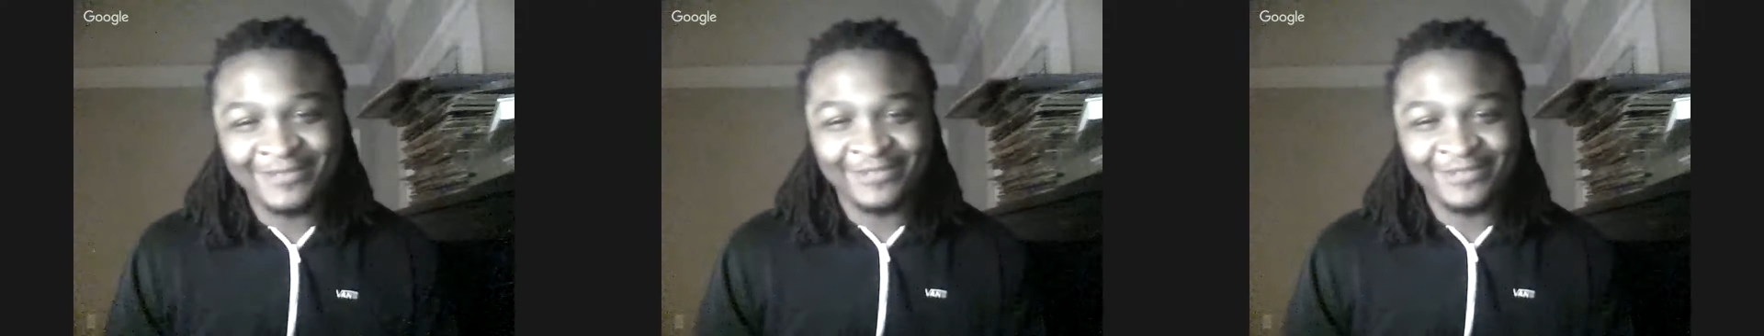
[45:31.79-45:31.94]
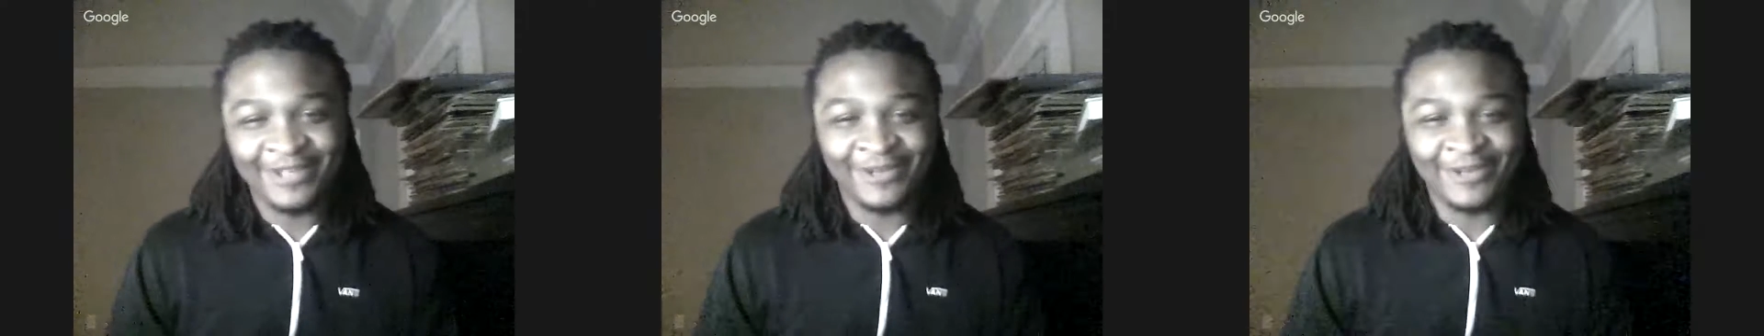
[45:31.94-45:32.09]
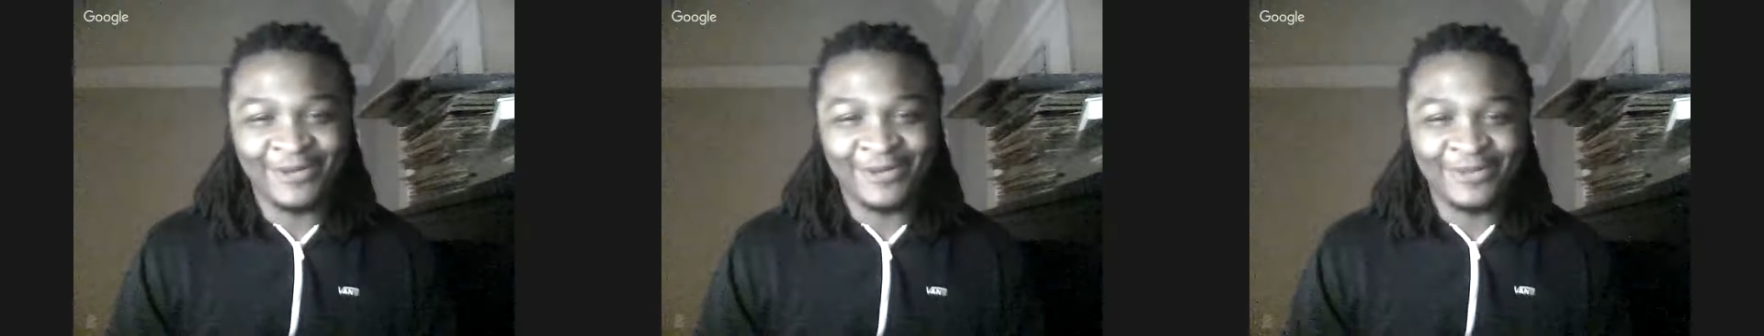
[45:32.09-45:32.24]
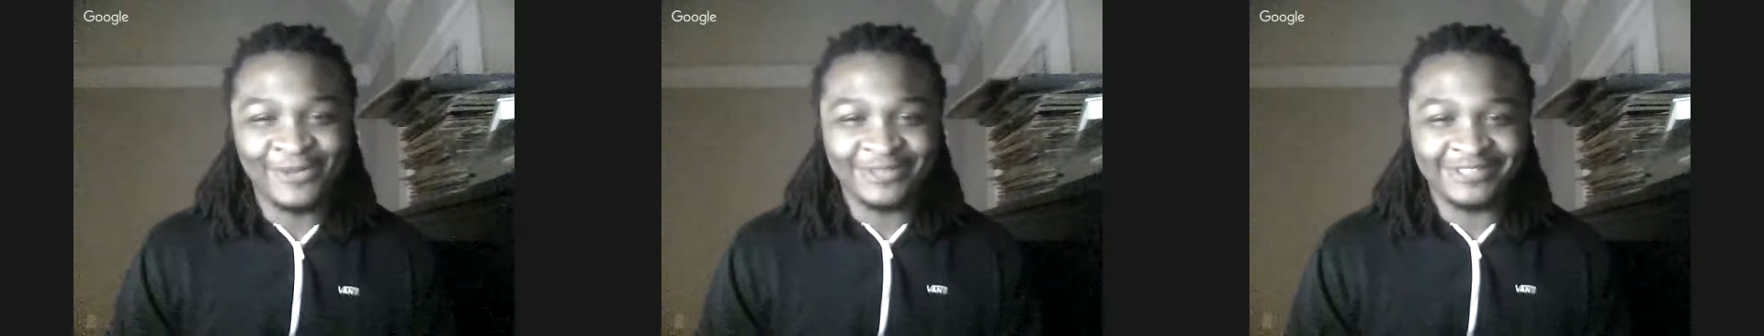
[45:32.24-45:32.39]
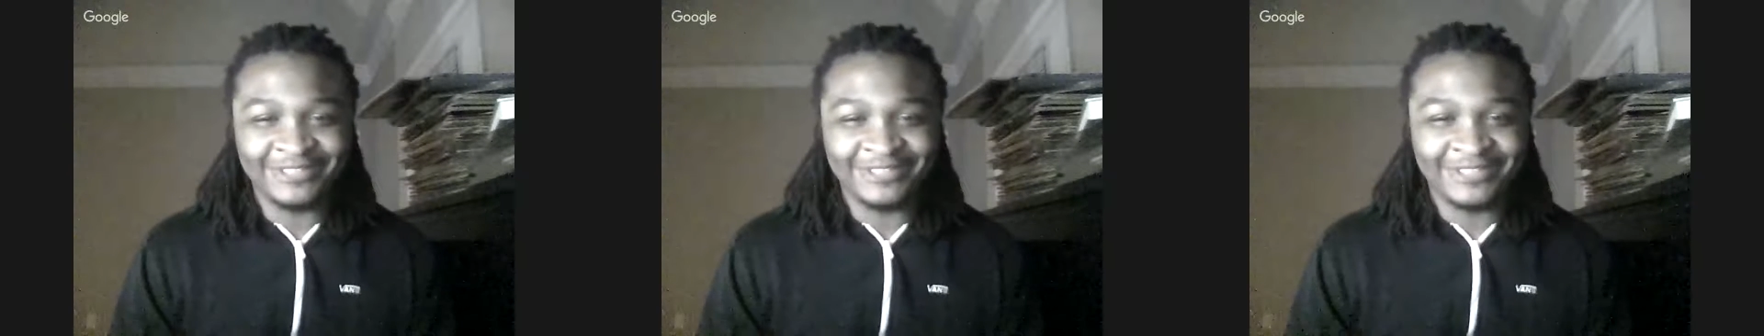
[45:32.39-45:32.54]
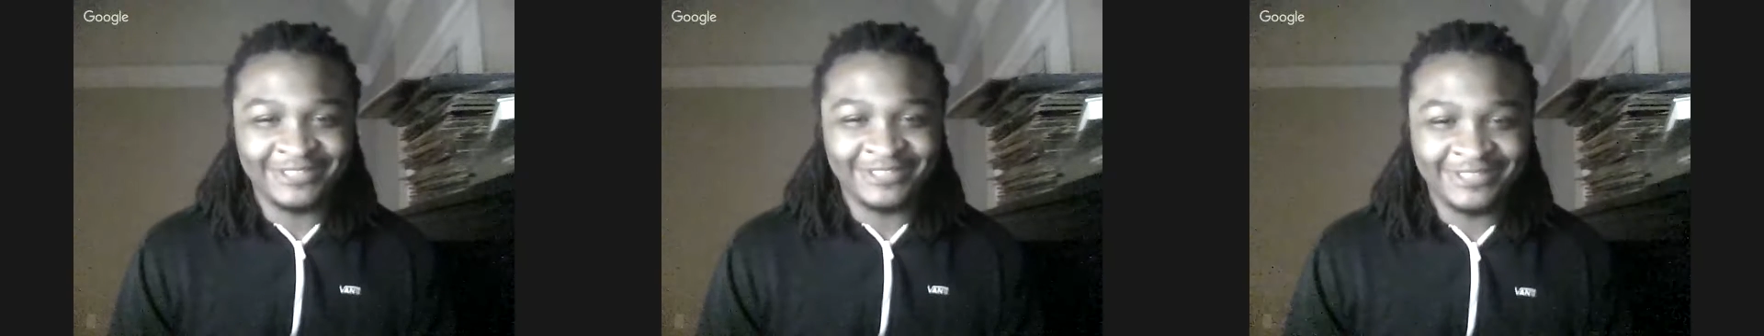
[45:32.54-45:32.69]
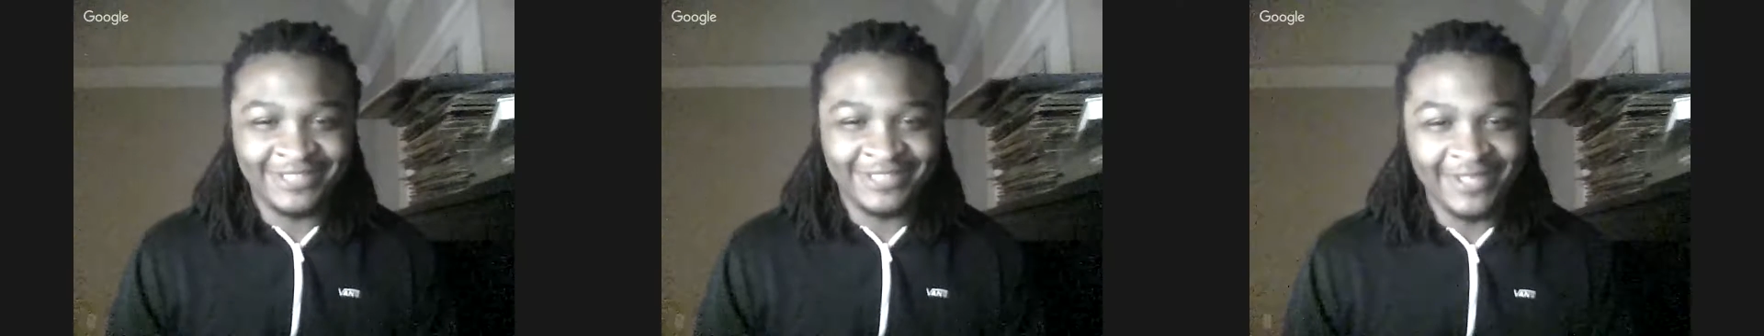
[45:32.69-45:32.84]
give like, oh,
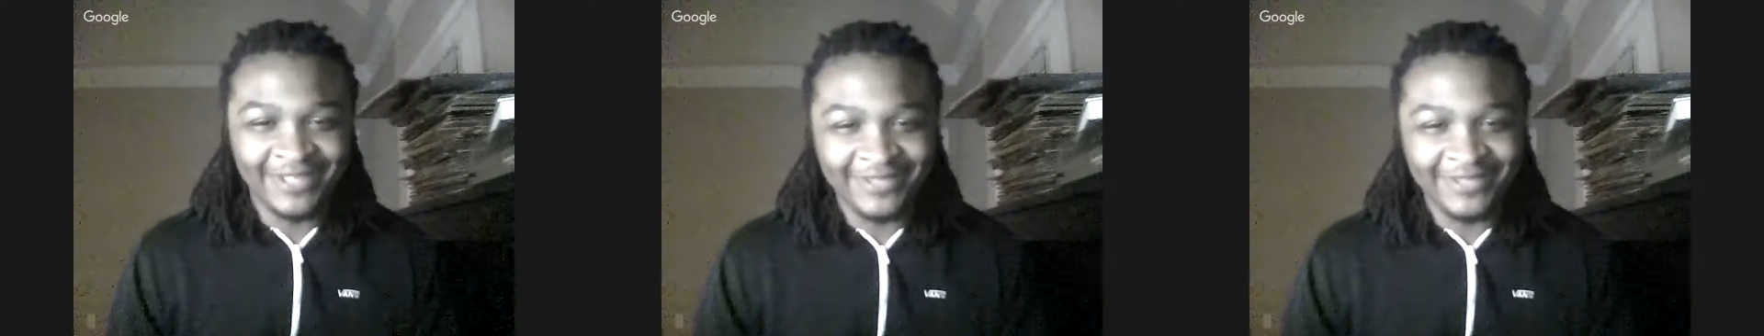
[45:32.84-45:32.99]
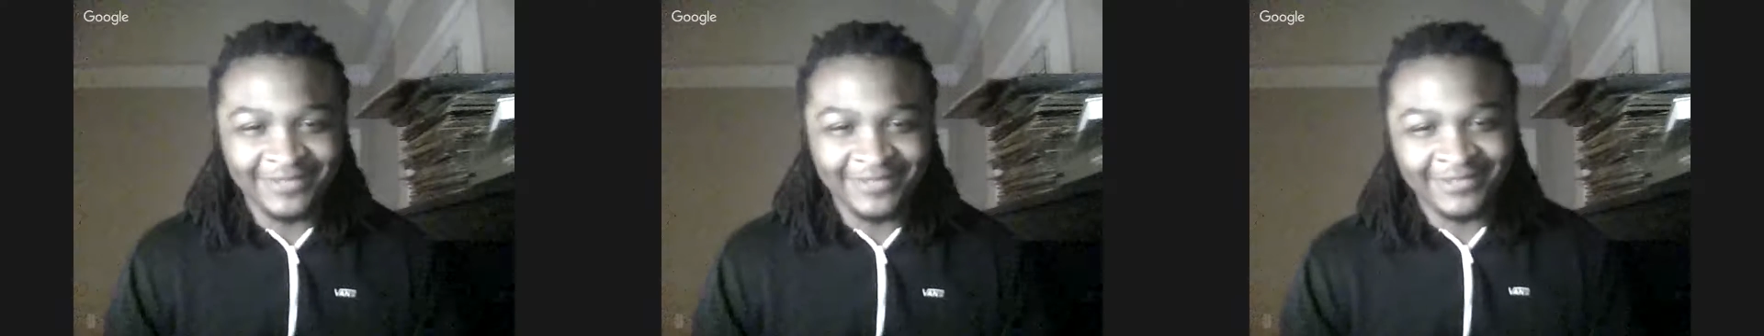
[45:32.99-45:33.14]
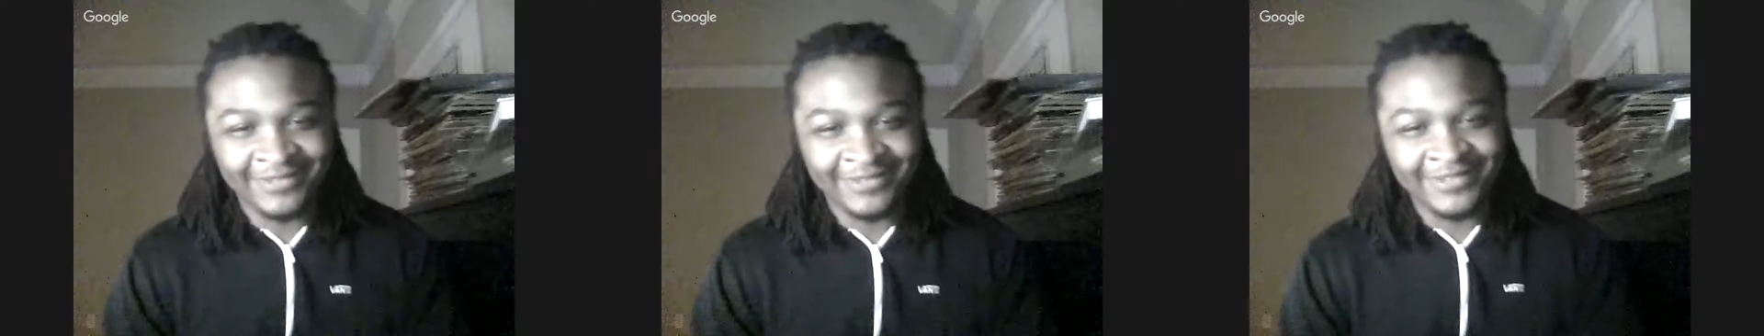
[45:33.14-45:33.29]
it's this date,